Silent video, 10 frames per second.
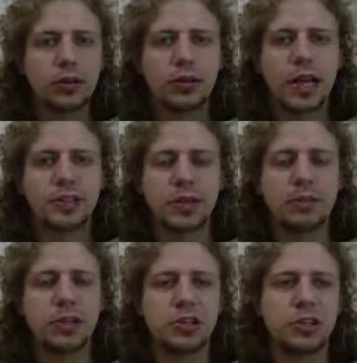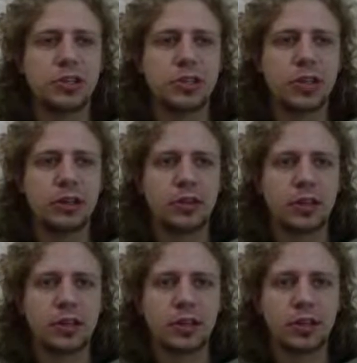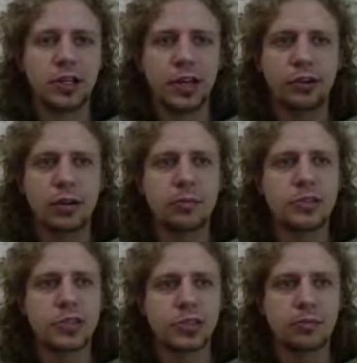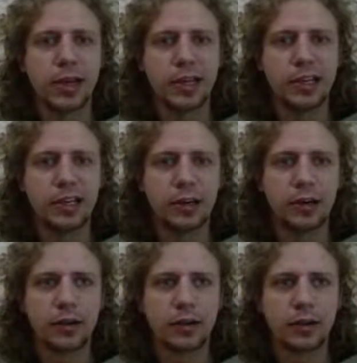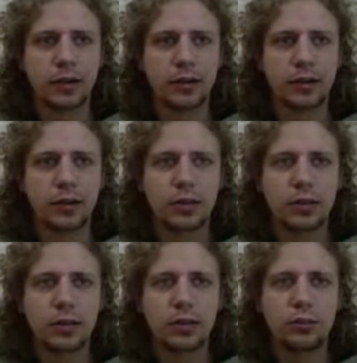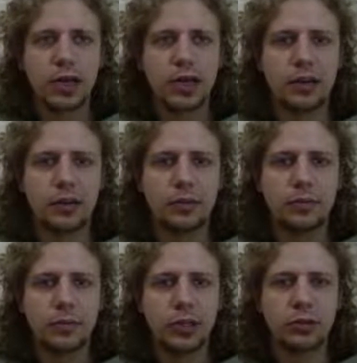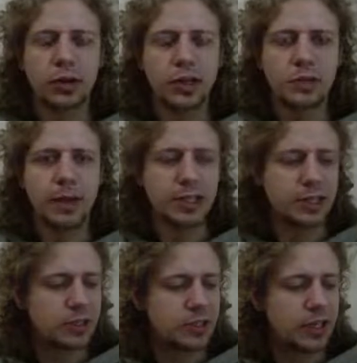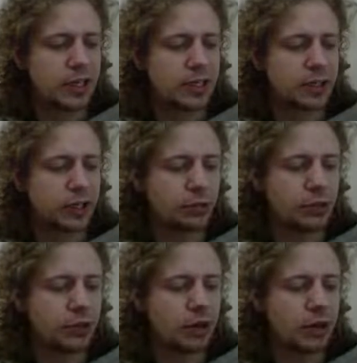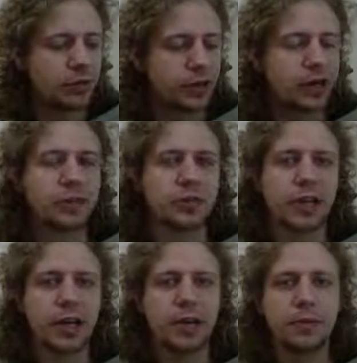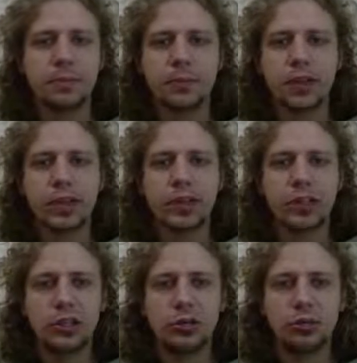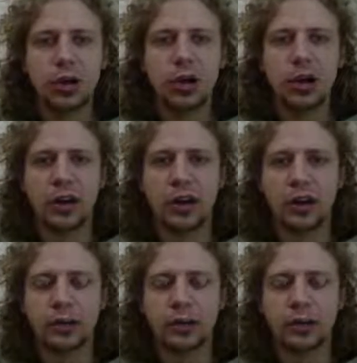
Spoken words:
as I mentioned in the diagram position back here, when you are expecting to see an isolated queen pawn for either side, you are